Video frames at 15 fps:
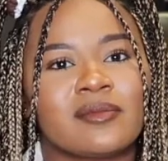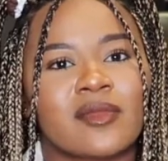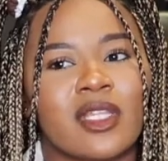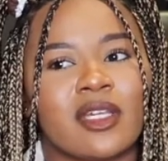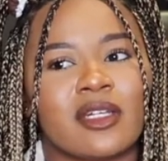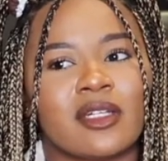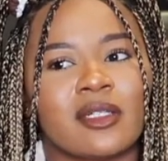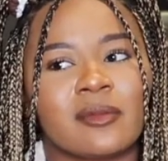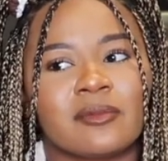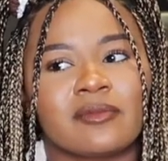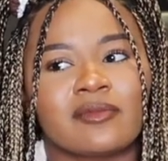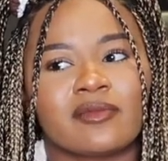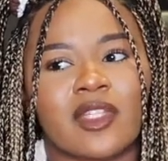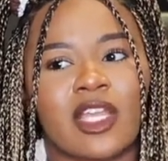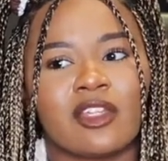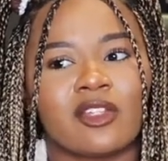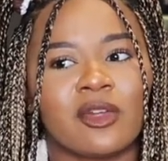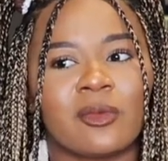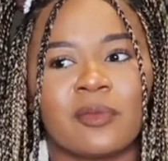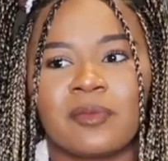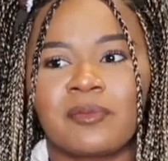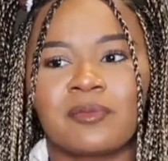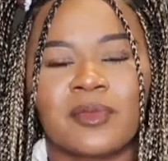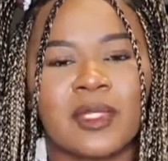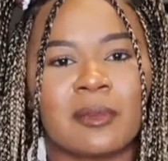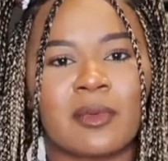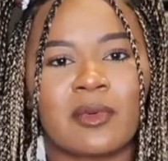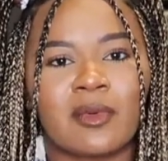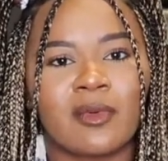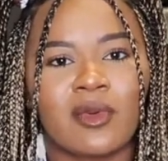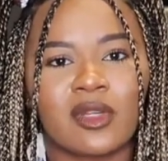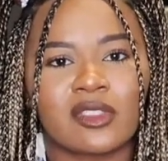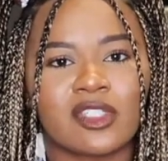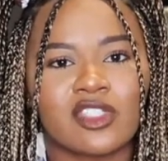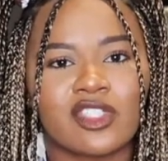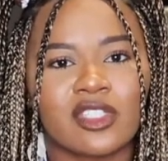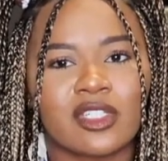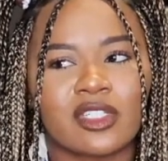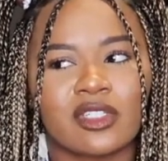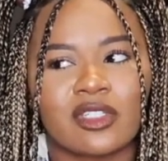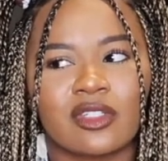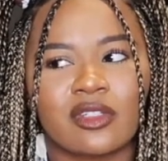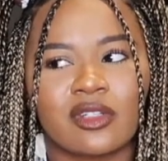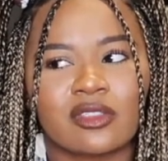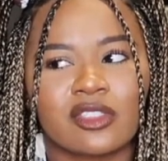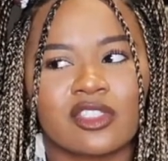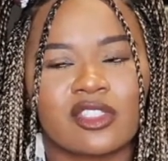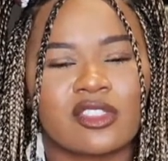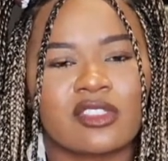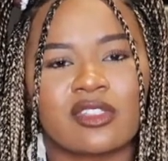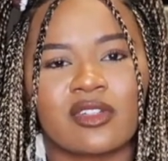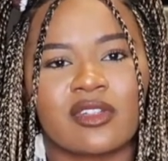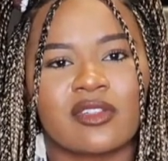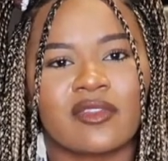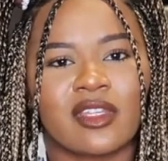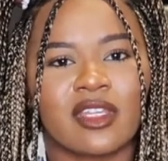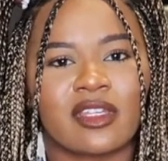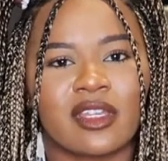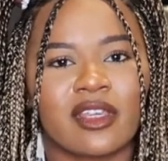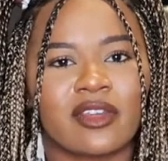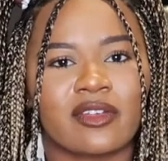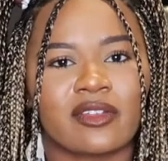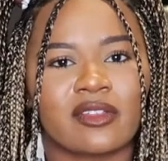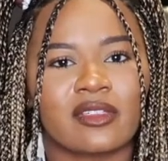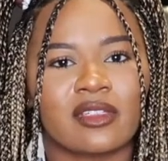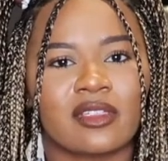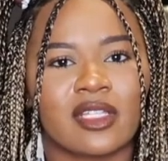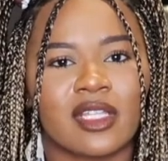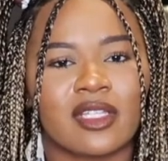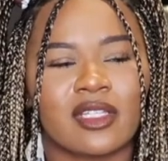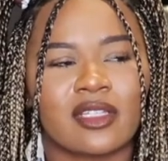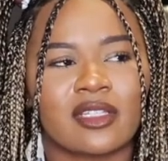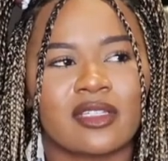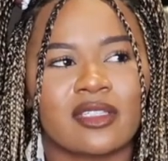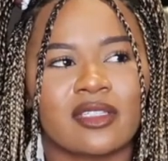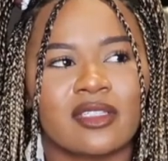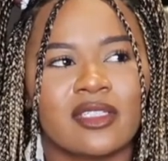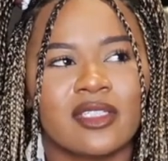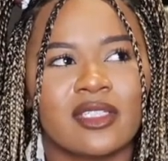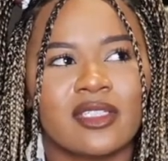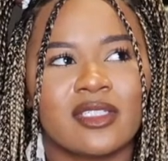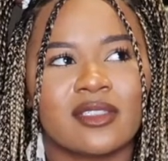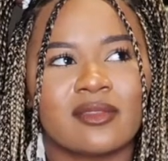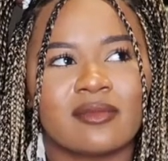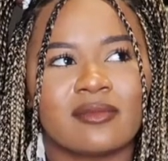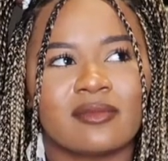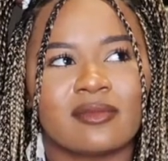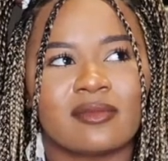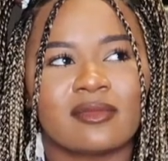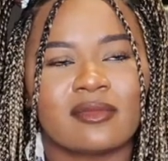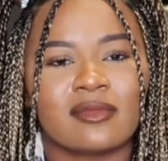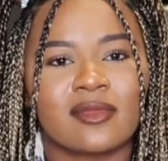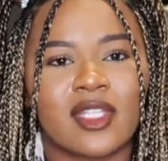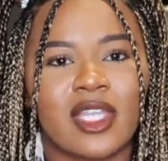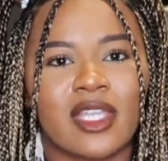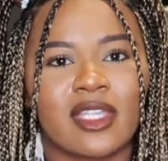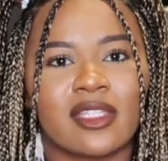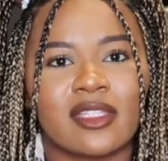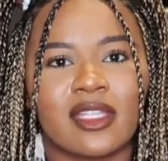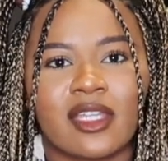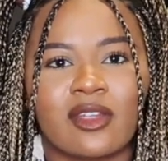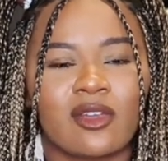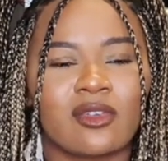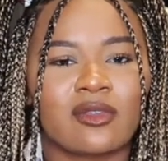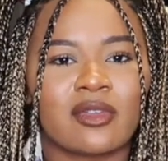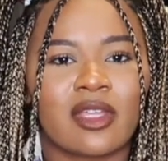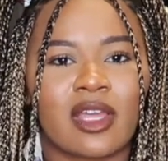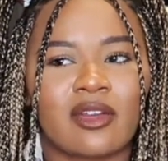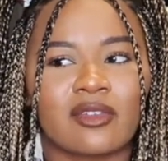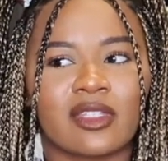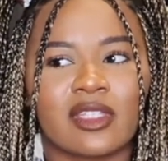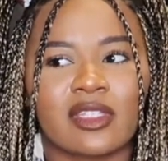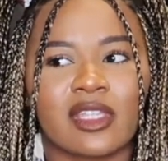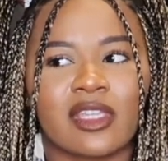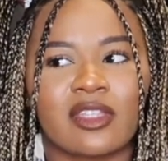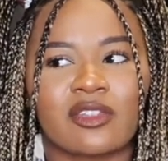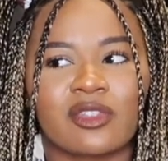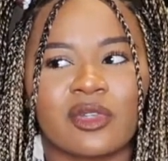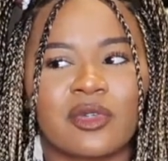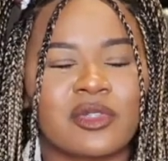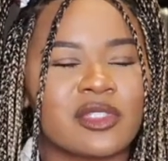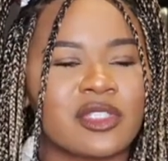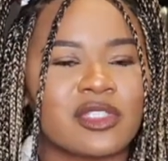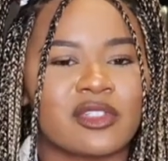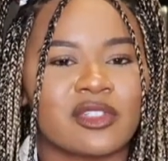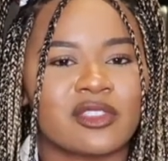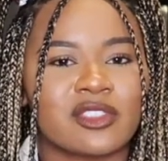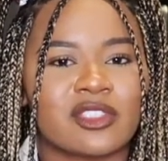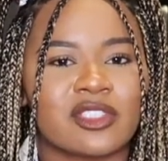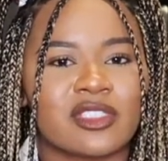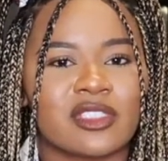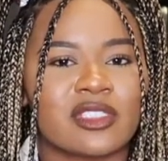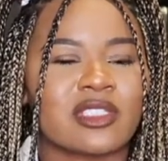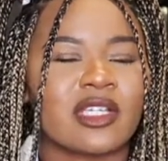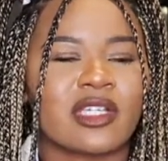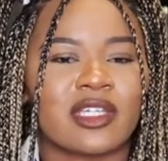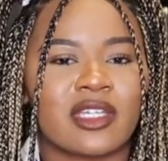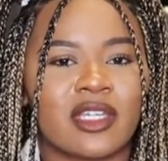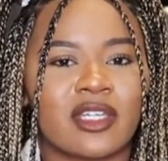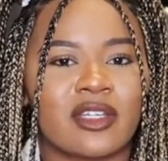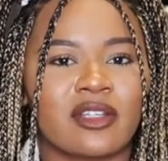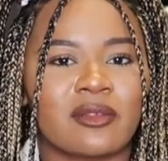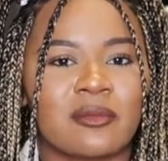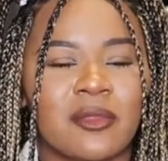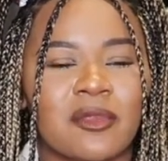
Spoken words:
I know people who audition, their auditions don't even get aired, like, and I don't think they get told that their audition is not gonna air.